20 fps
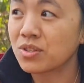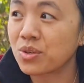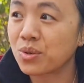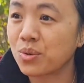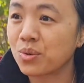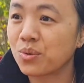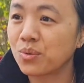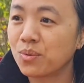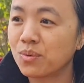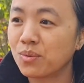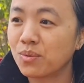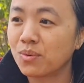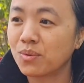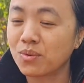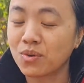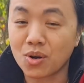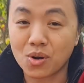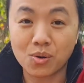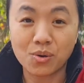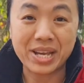to
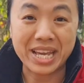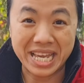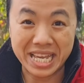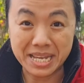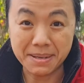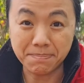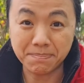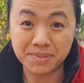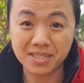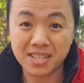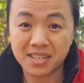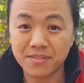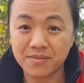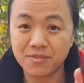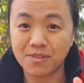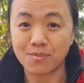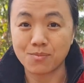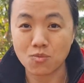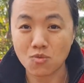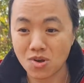grow heaps
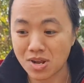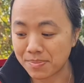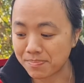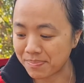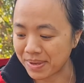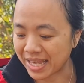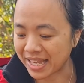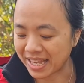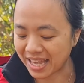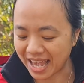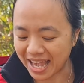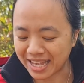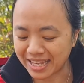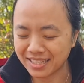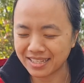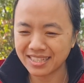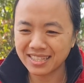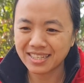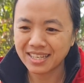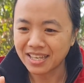from one big
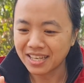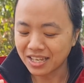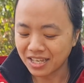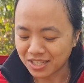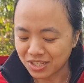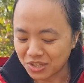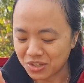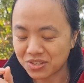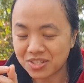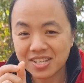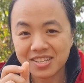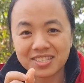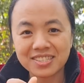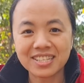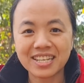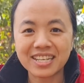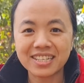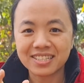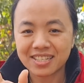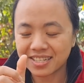cane, you just
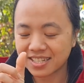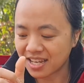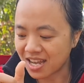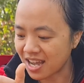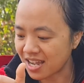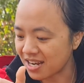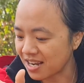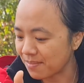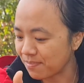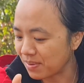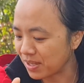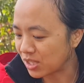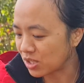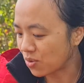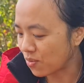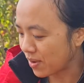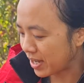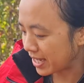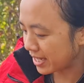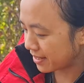need to cut it
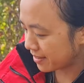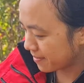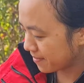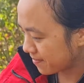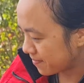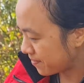between